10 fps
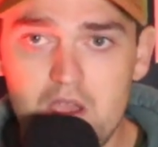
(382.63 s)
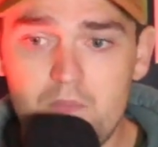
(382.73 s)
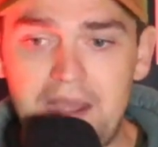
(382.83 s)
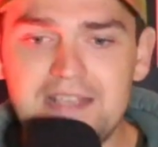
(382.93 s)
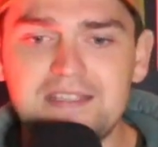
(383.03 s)

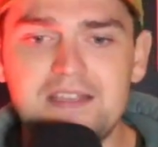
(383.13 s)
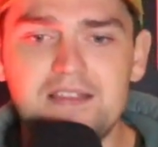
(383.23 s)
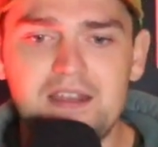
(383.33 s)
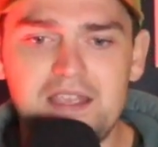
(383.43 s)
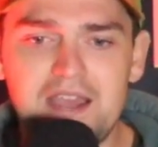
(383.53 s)
passing that
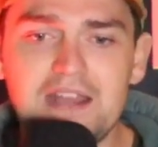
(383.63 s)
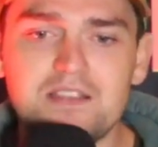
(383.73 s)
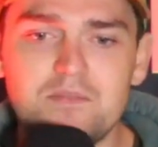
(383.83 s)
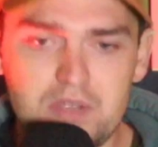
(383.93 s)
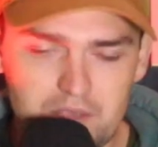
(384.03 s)
he hasn't
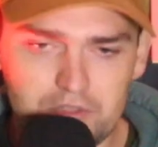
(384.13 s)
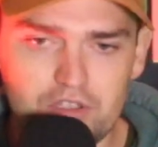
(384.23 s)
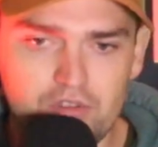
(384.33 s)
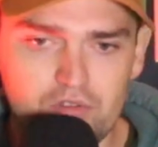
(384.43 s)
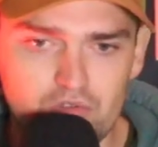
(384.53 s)
been able
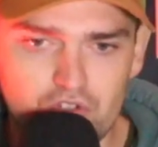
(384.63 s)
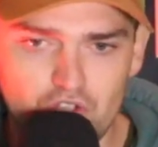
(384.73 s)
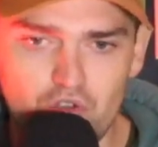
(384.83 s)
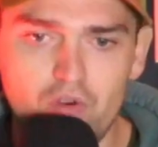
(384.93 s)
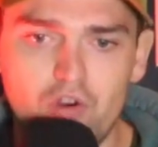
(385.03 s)
to
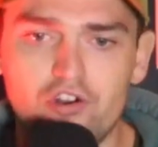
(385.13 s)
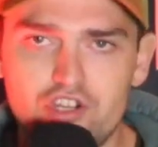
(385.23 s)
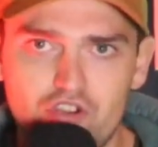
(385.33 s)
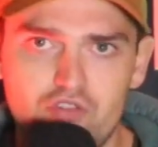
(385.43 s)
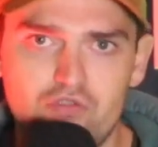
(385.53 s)
do or
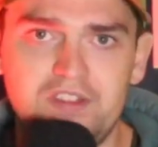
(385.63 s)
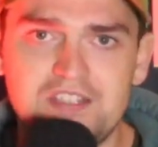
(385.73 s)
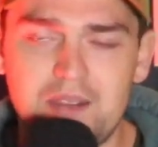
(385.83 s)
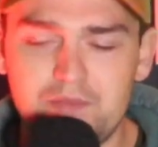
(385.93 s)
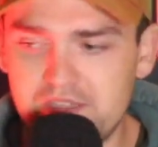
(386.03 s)
show in the
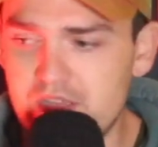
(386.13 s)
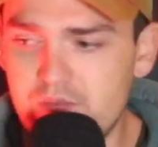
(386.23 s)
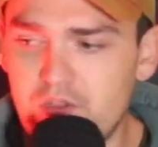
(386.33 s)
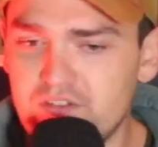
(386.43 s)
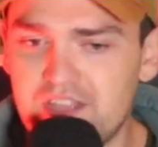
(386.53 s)
Champions League,
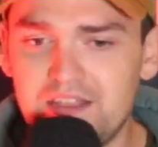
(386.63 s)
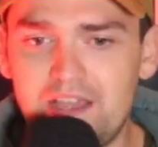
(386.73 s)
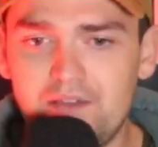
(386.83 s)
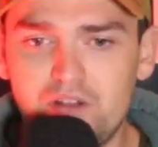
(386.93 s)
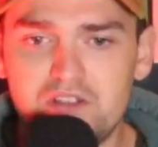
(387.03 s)
because that
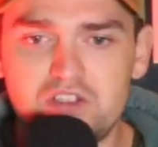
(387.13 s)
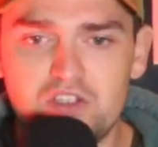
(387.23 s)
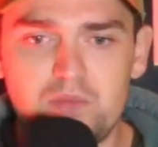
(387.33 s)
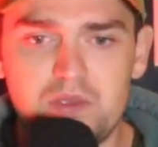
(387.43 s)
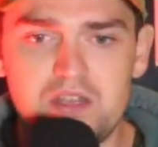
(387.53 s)
level has just
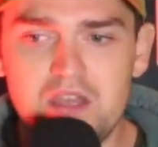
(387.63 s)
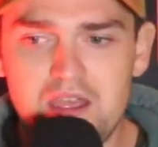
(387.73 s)
been